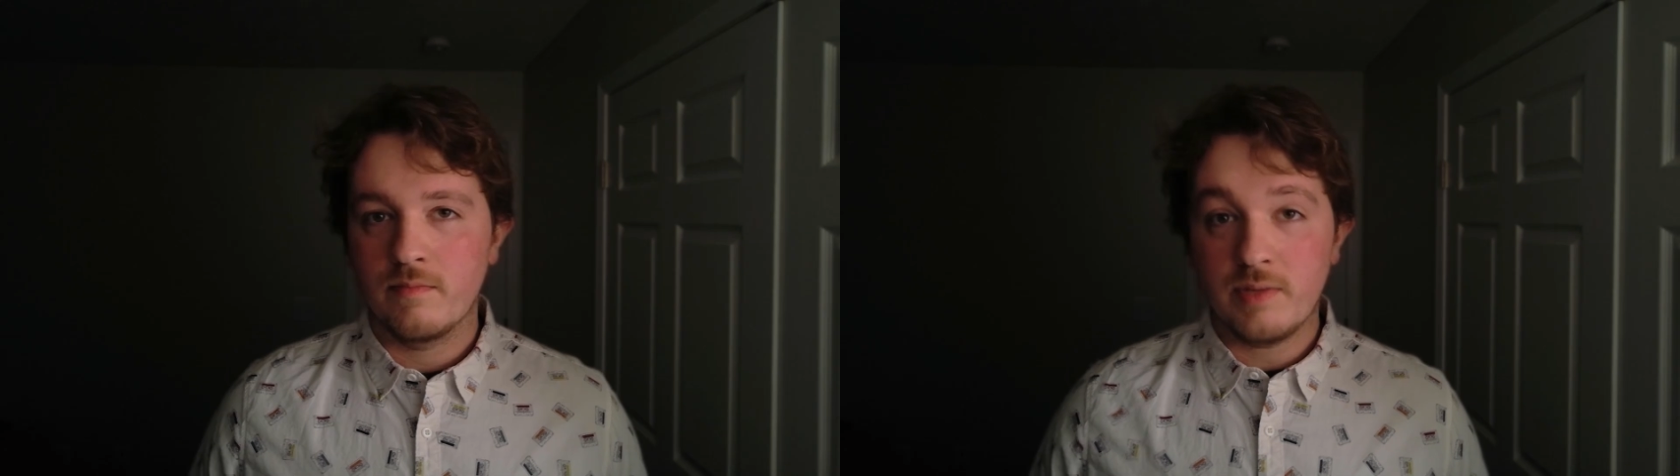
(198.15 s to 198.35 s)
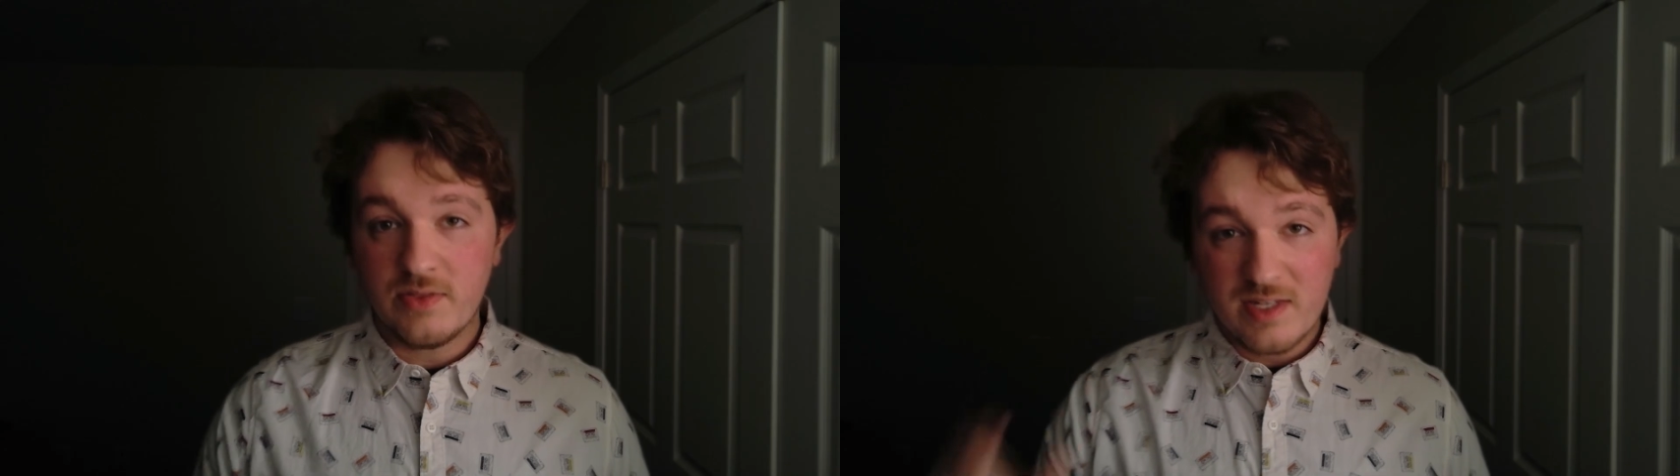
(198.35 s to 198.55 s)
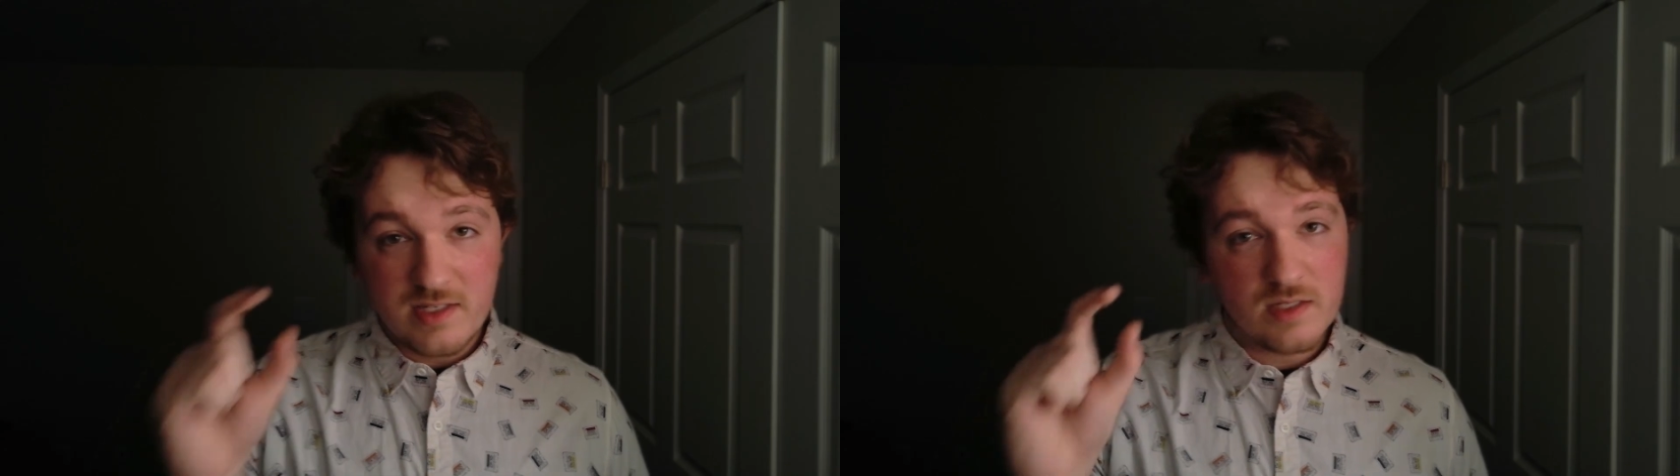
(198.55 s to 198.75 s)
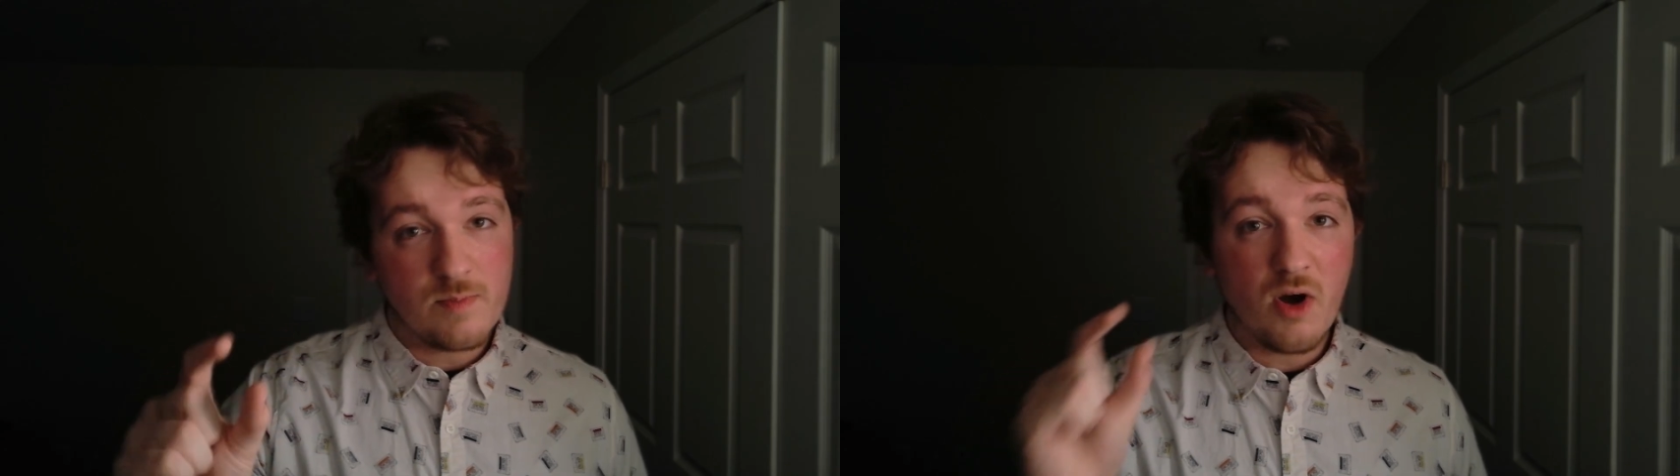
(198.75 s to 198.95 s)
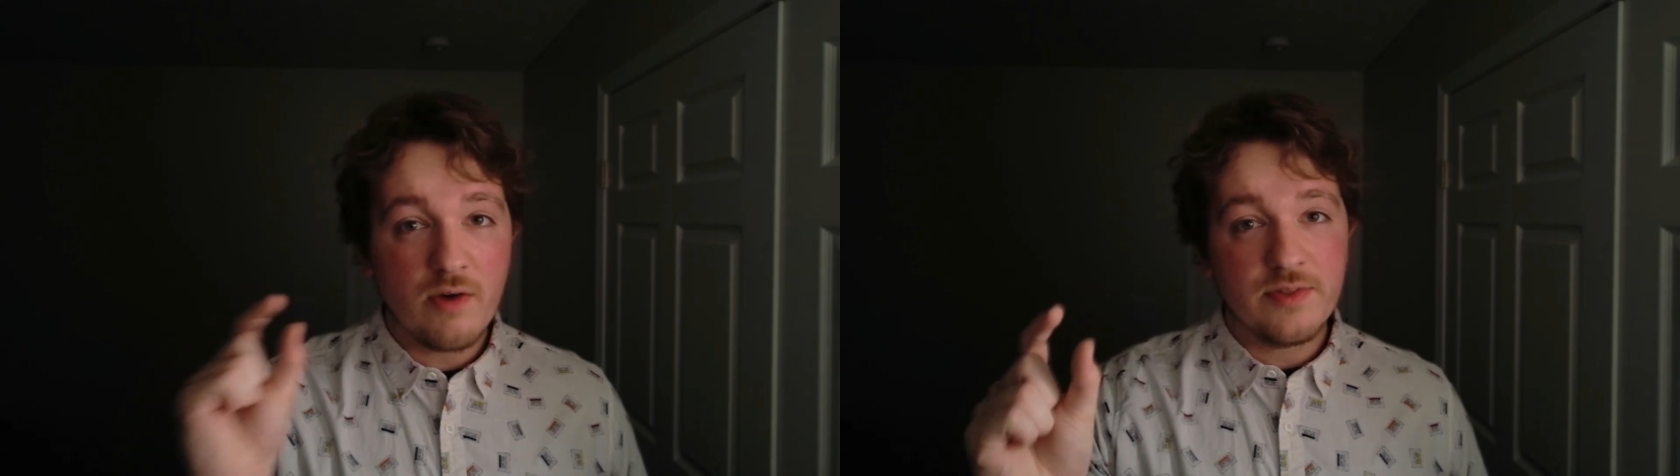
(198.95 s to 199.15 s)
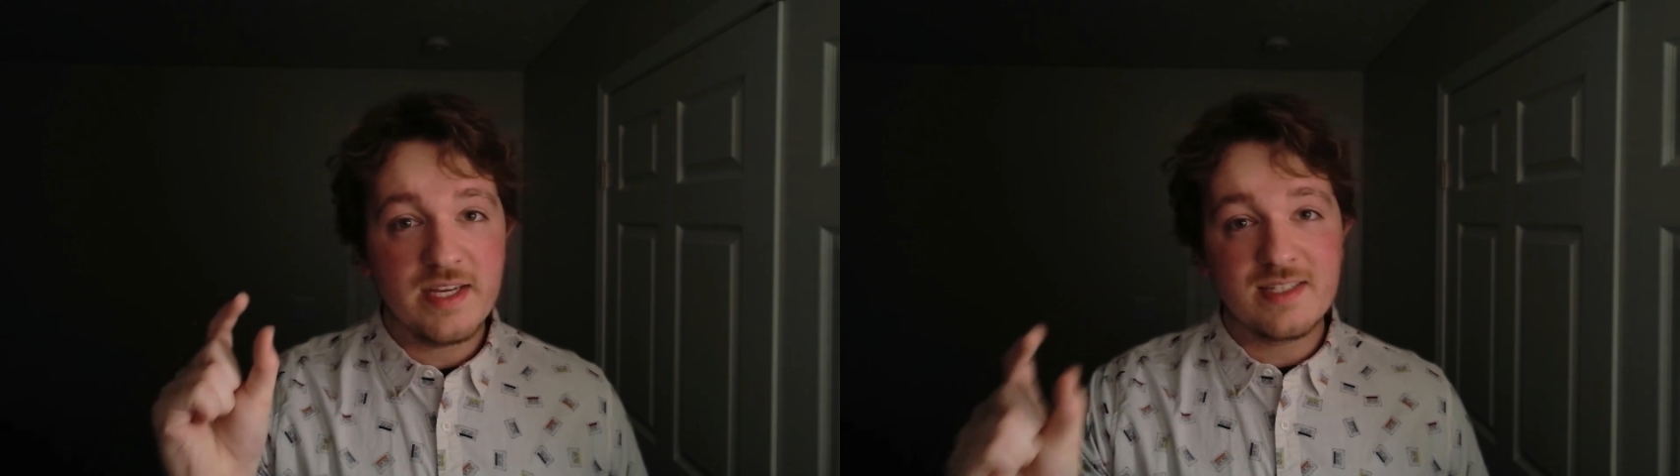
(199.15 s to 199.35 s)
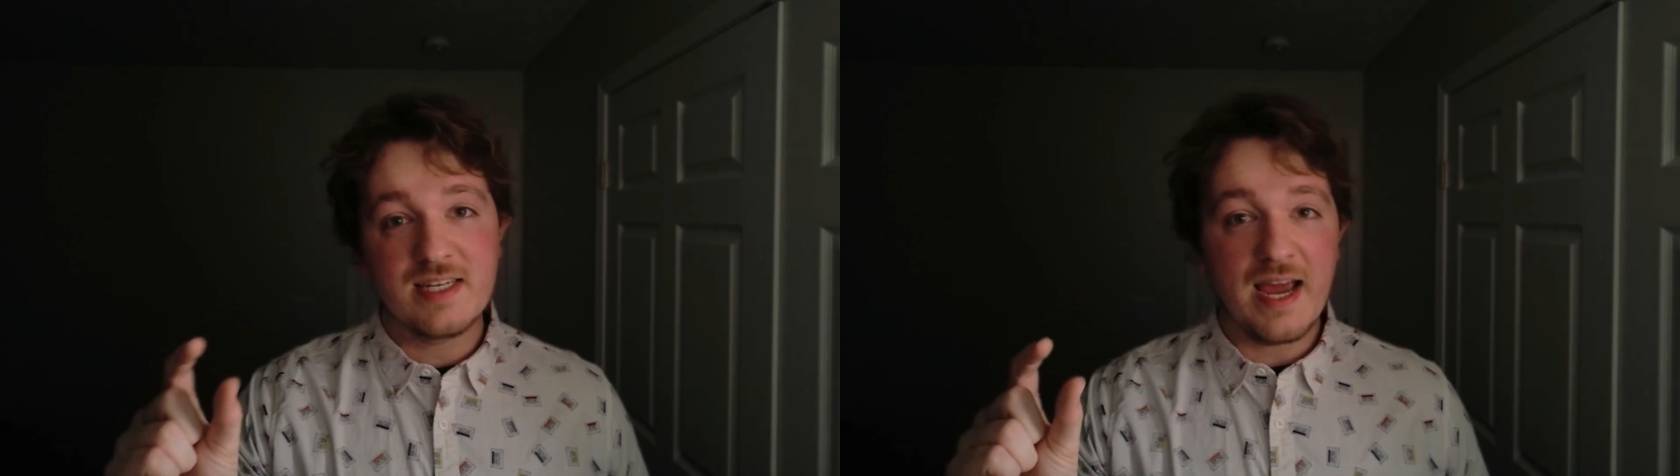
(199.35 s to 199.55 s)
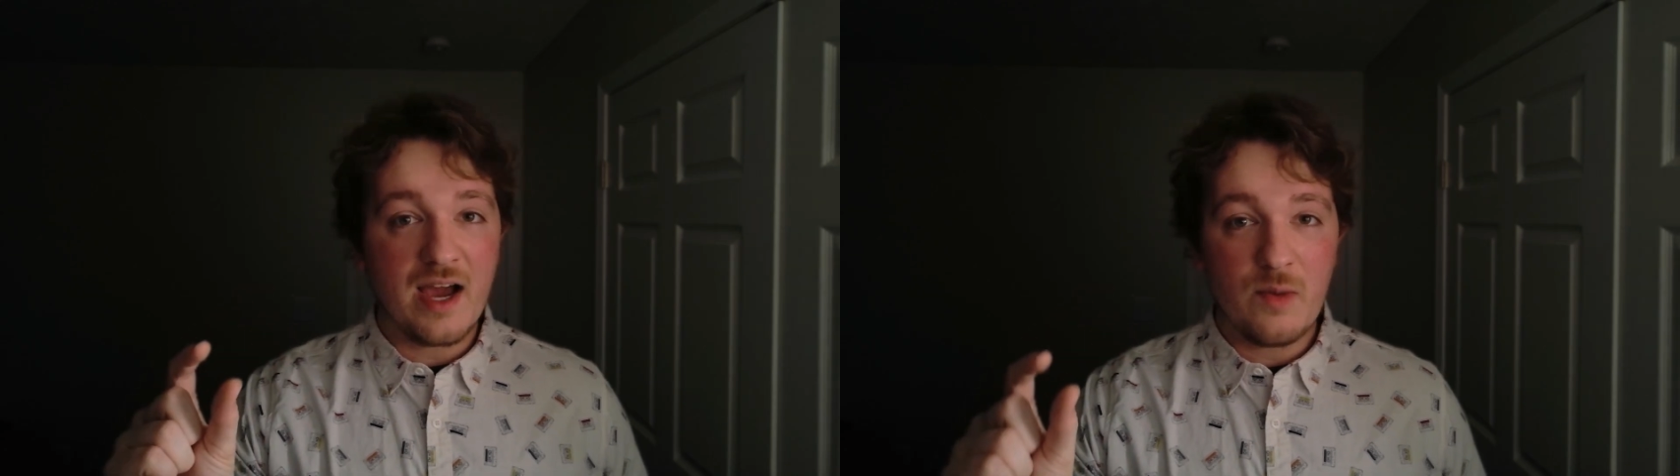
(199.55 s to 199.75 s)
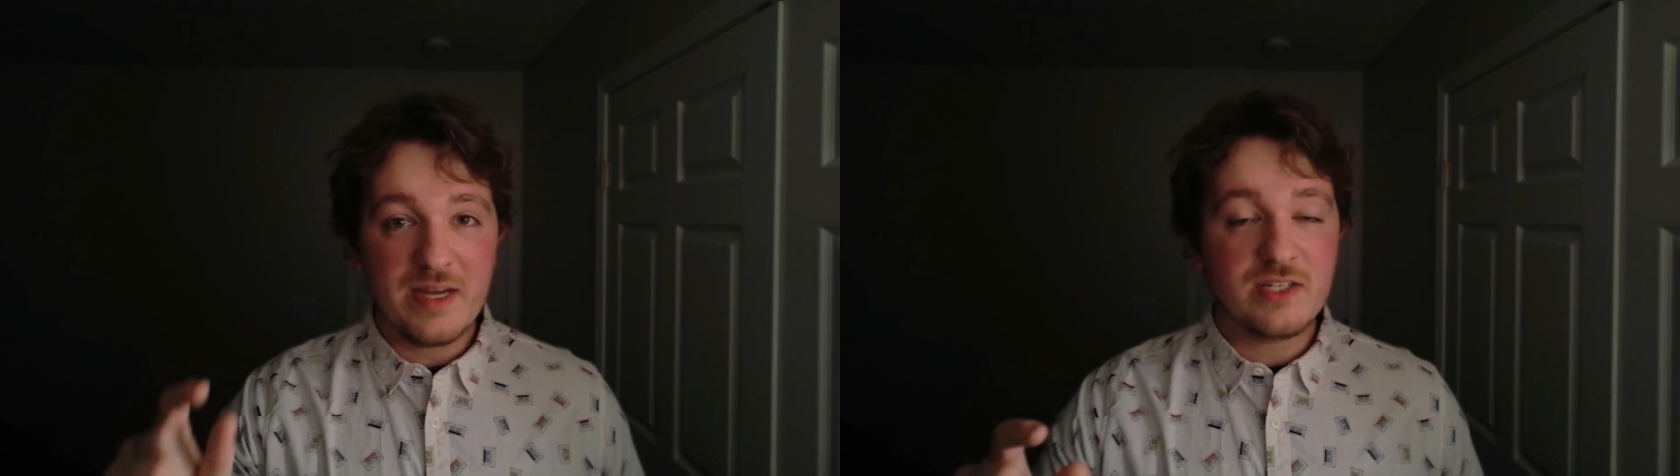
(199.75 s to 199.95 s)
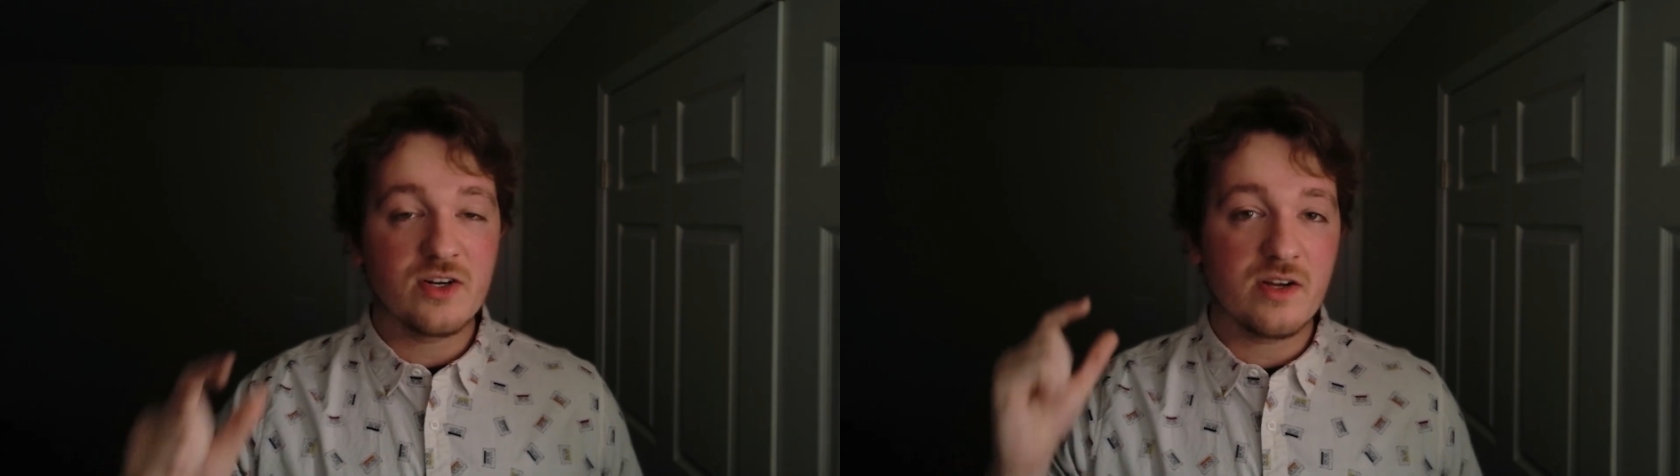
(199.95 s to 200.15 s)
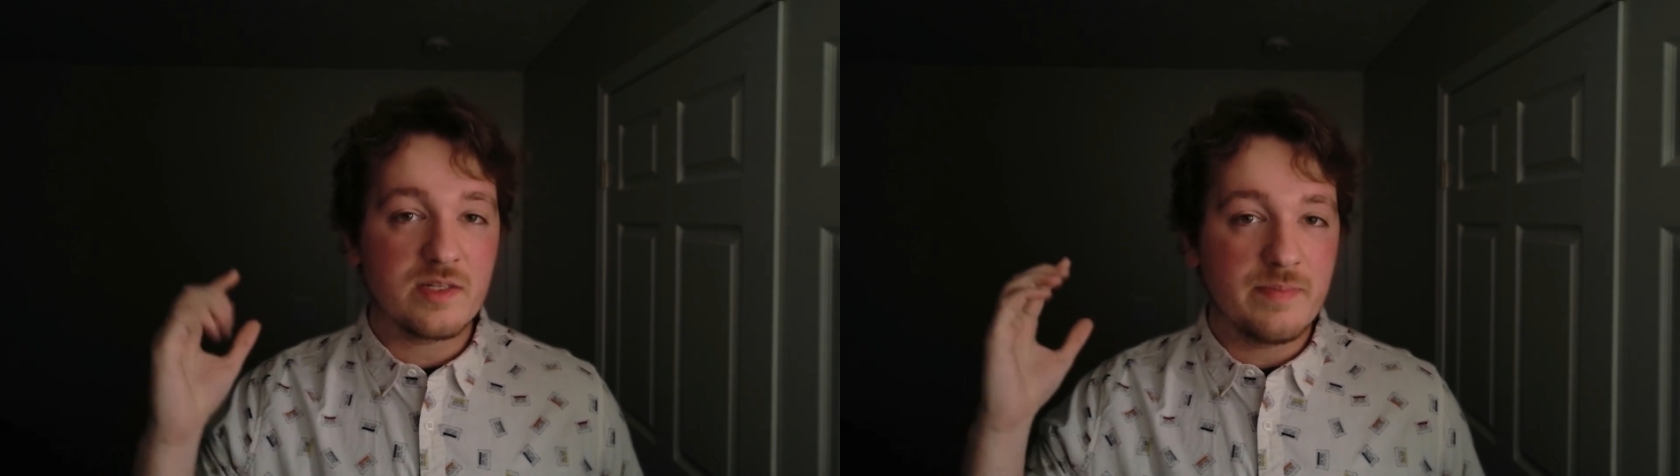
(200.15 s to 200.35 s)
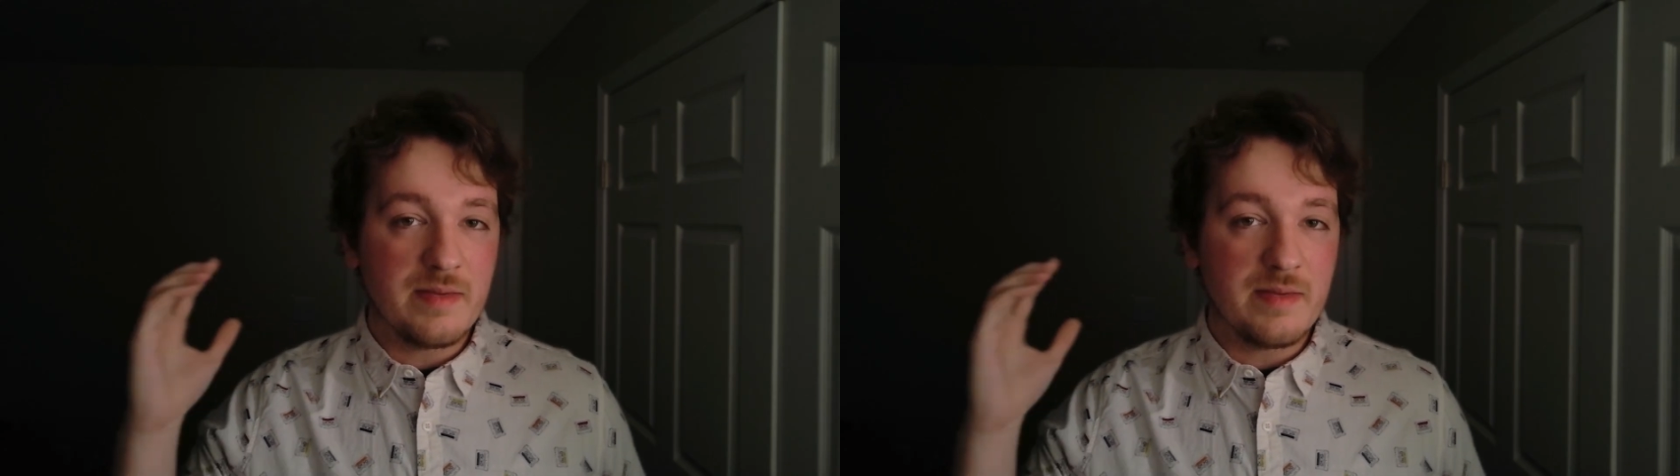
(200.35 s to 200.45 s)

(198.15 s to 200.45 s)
But these small things now may turn out to be